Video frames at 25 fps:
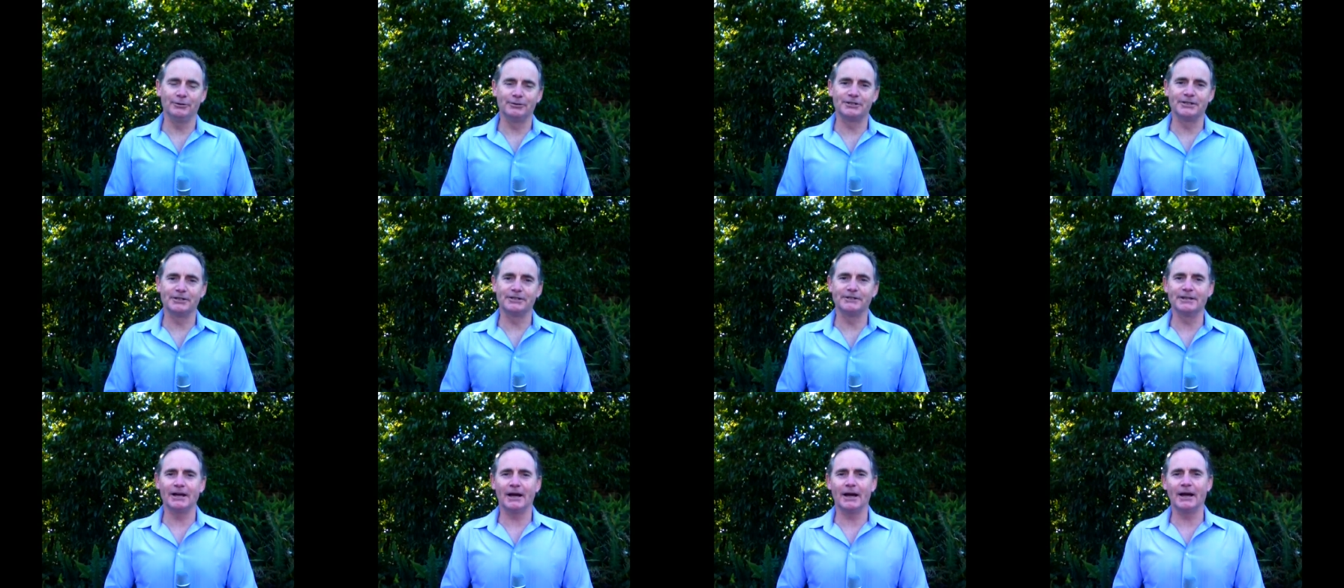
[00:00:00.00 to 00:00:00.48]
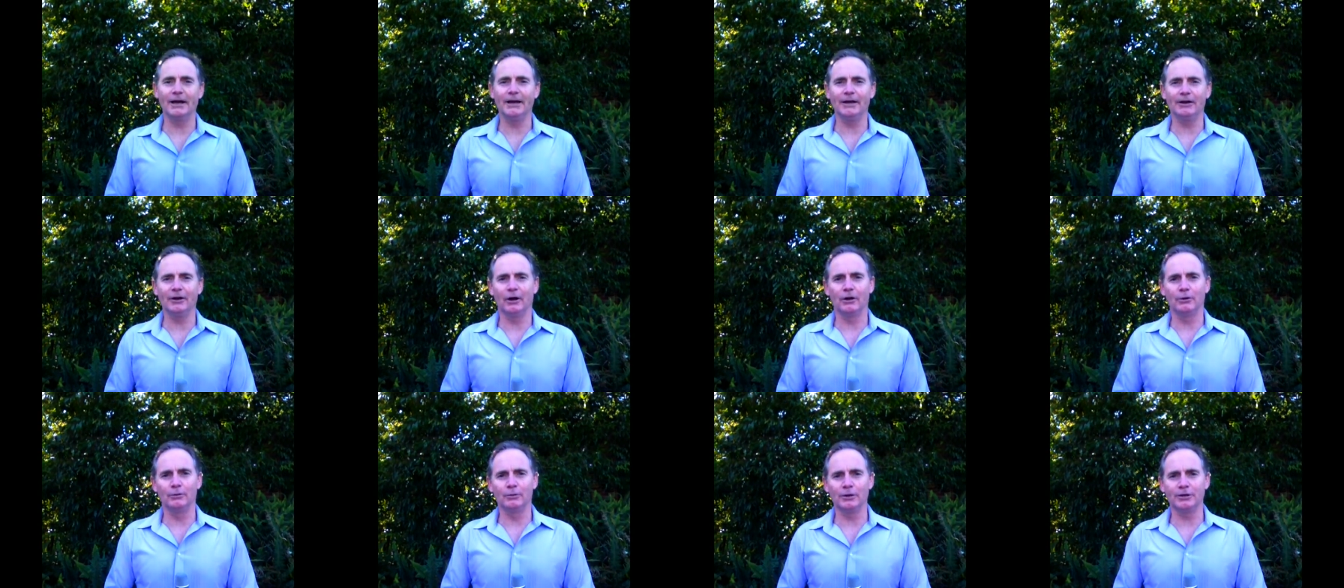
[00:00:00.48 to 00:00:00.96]
Today
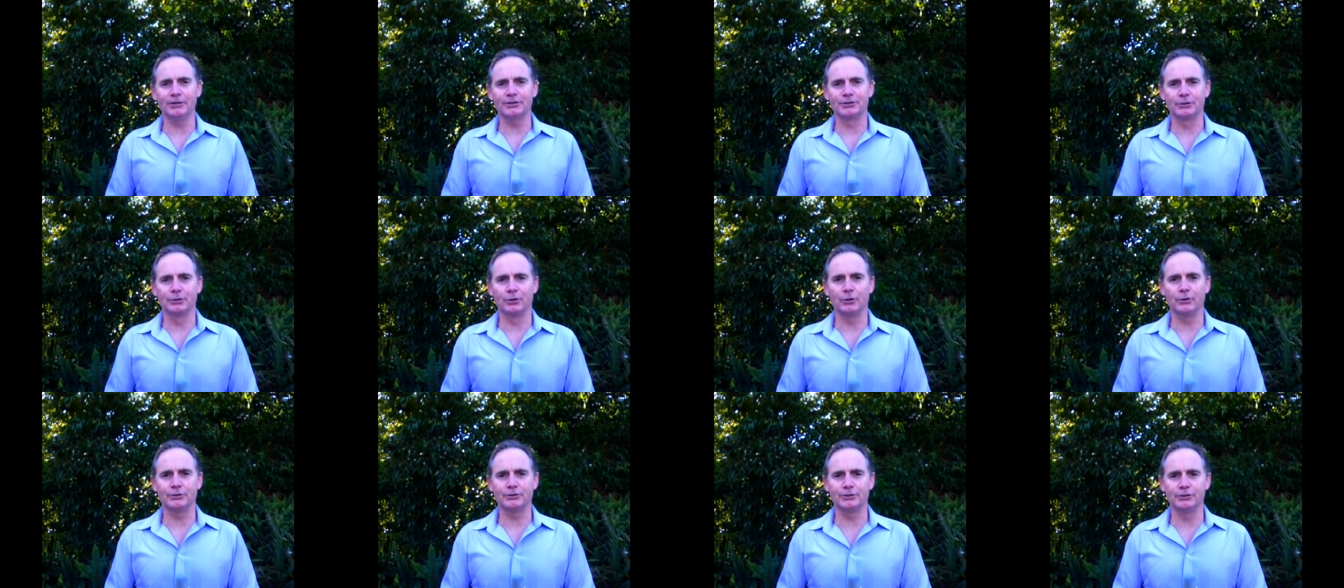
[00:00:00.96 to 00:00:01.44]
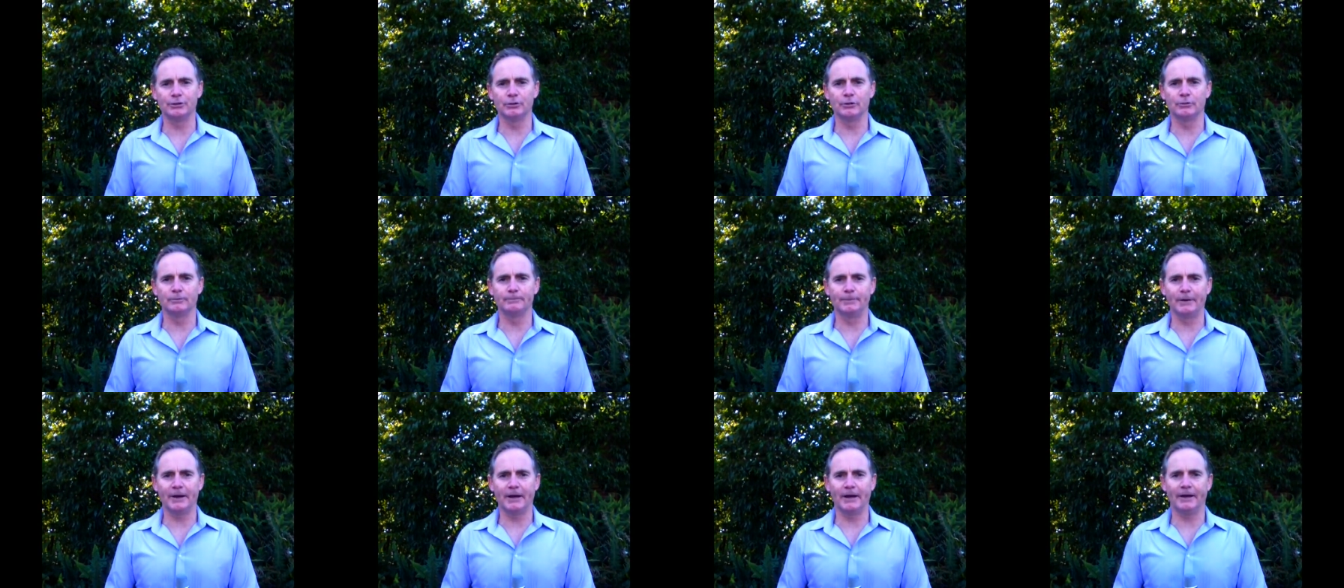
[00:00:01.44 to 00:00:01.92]
I want to talk to you
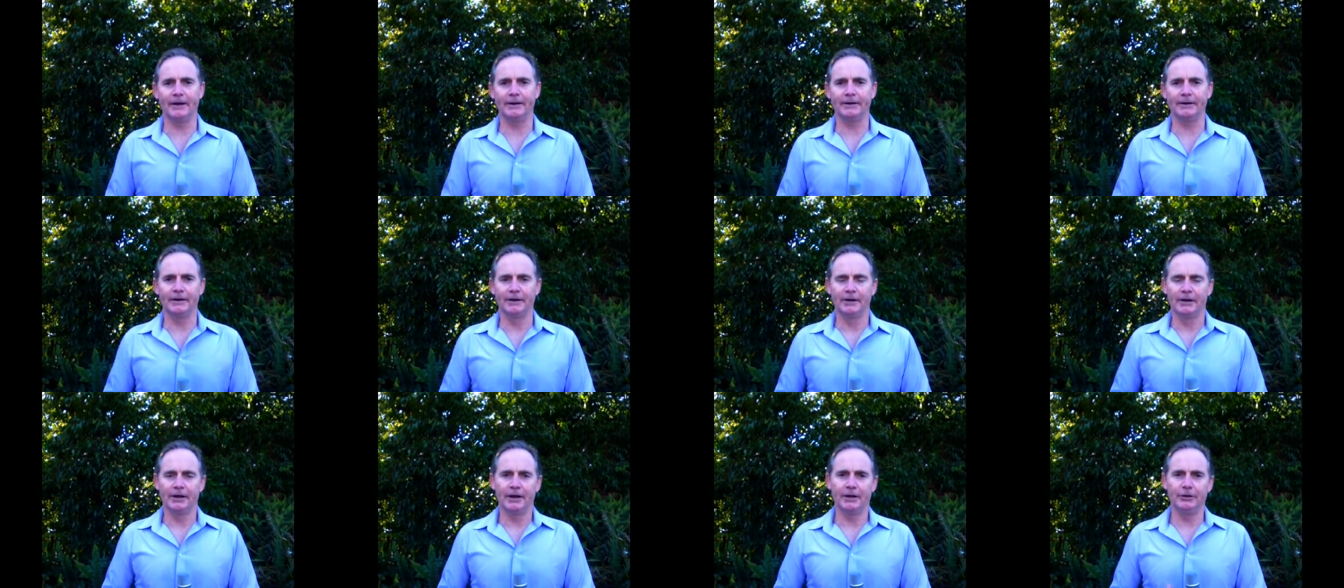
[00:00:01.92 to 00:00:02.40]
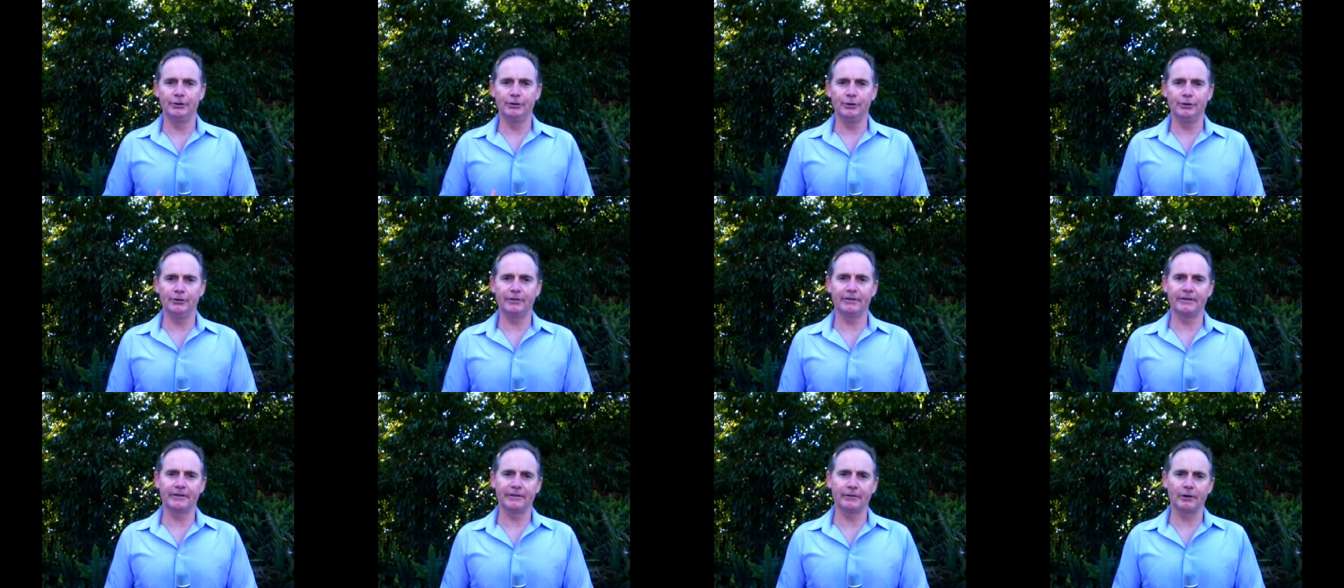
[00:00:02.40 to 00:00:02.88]
about a
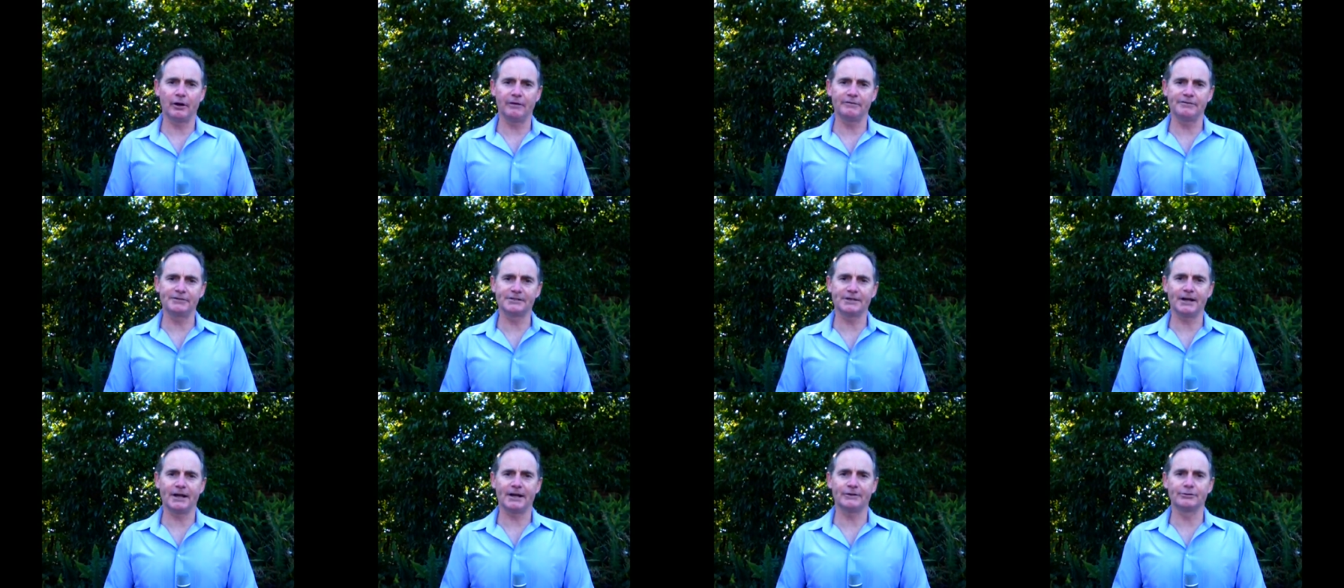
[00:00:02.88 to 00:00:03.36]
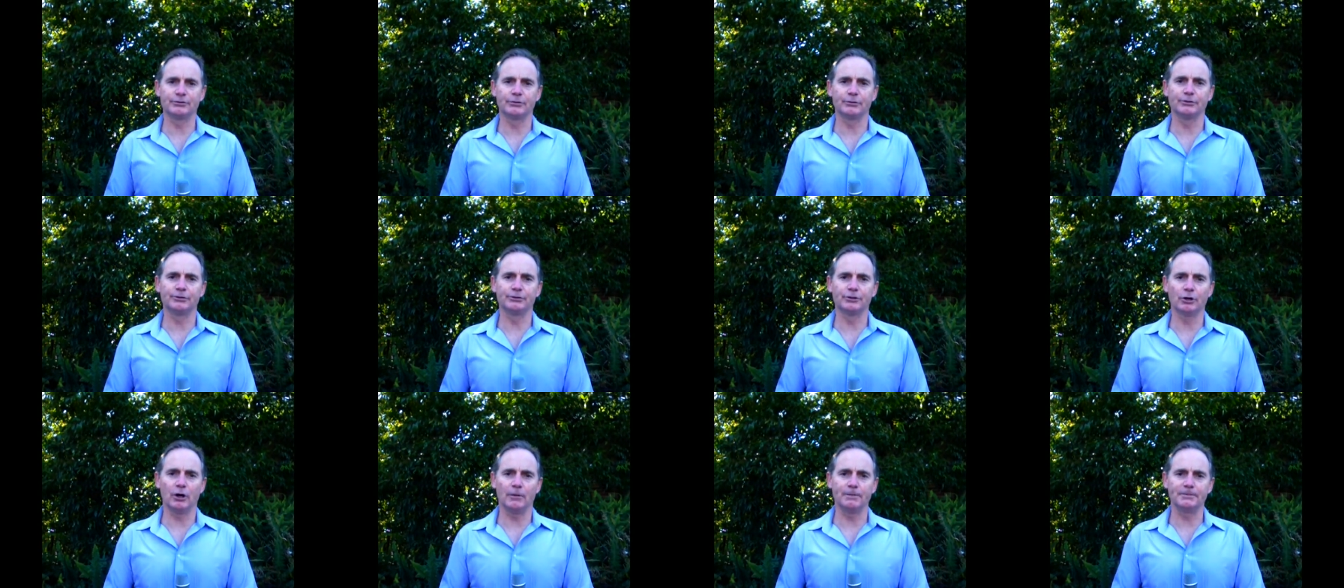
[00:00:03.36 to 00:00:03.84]
new thing that I've started to
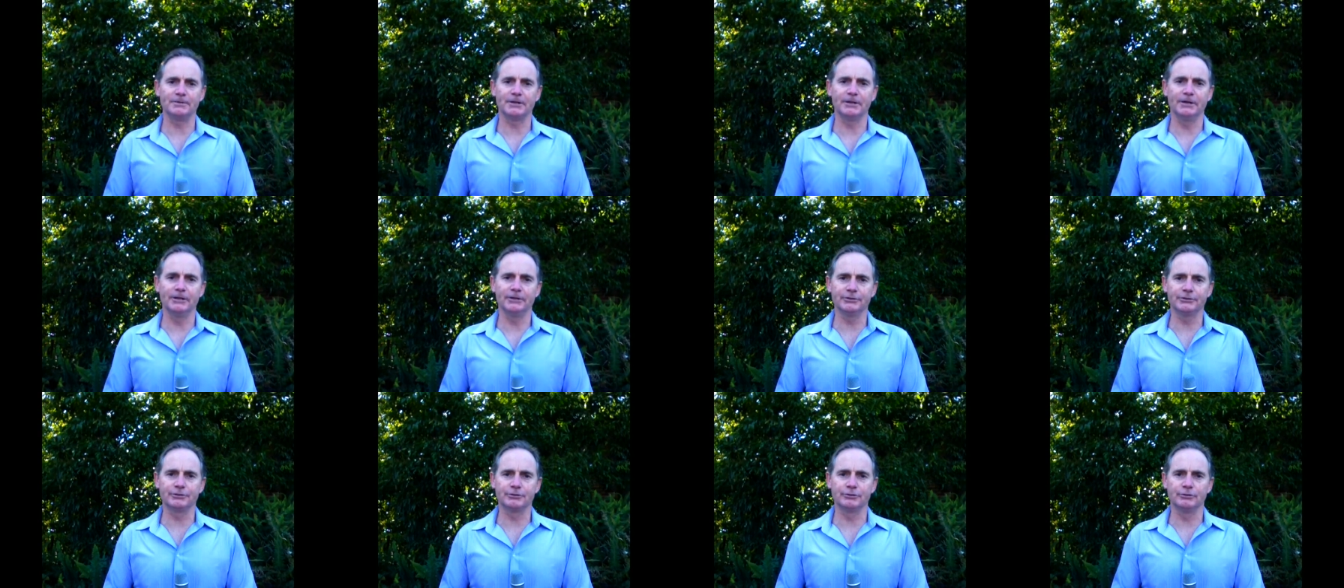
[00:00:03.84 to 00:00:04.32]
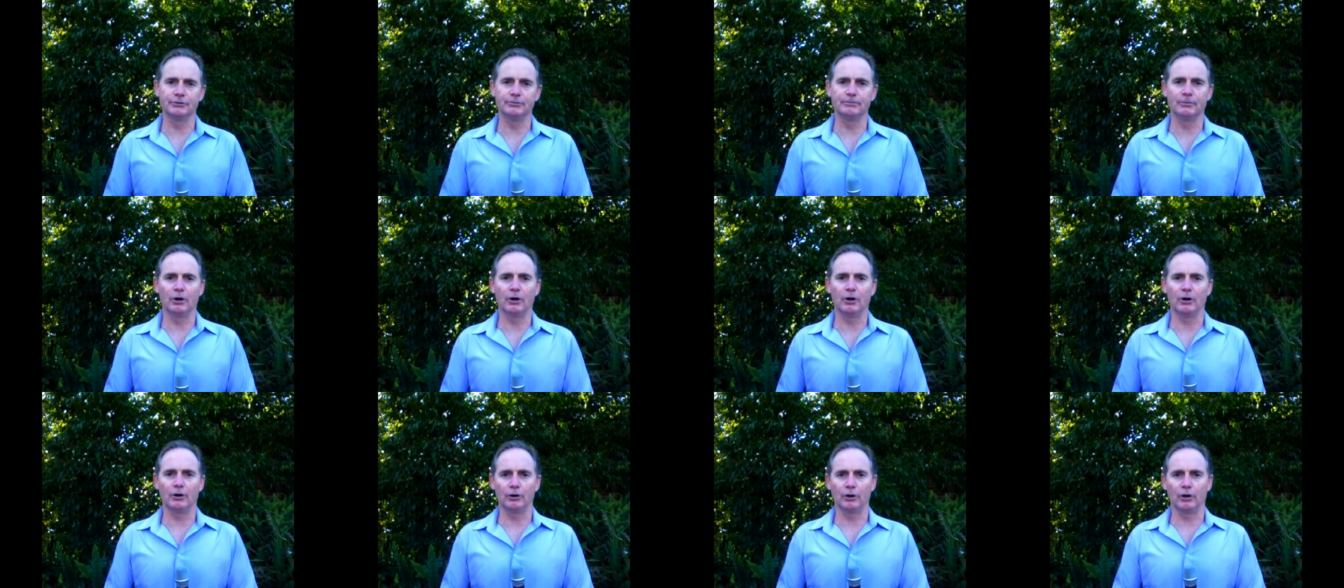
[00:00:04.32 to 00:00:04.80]
adopt into
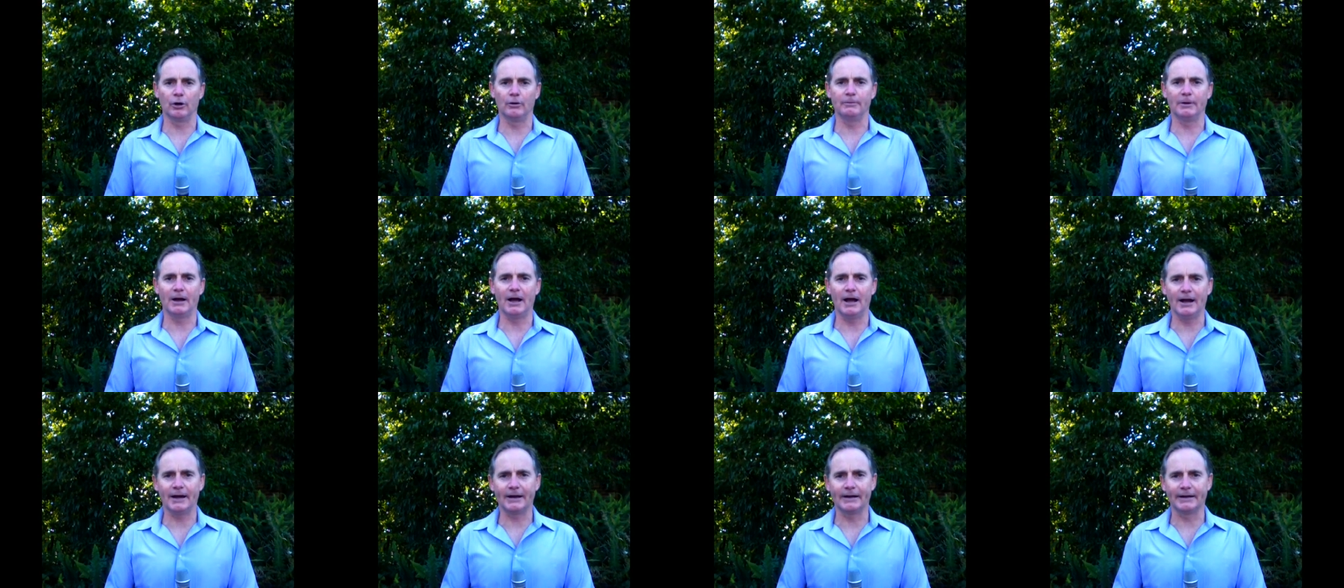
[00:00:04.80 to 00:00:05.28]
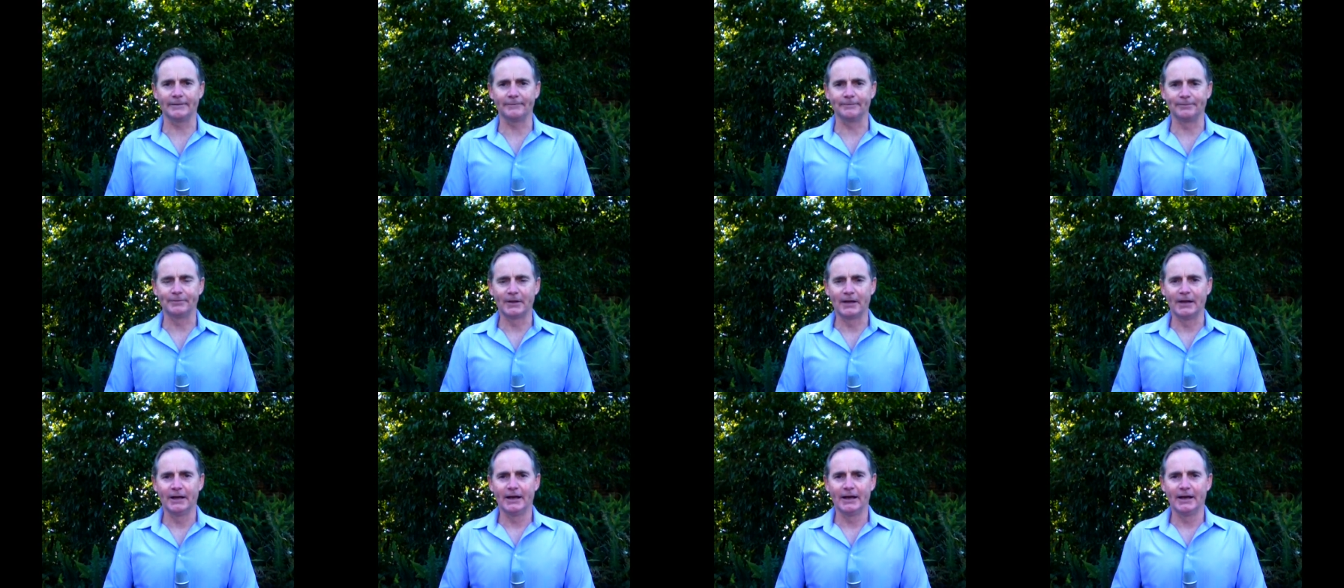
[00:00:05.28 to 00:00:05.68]
my online marketing